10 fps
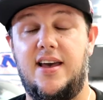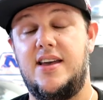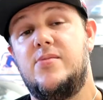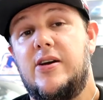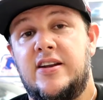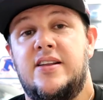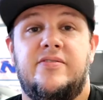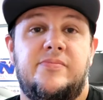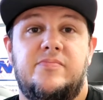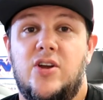And you might not
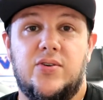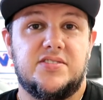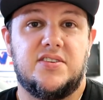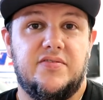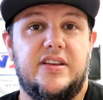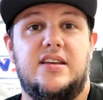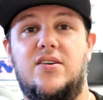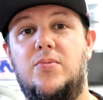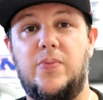even notice on video,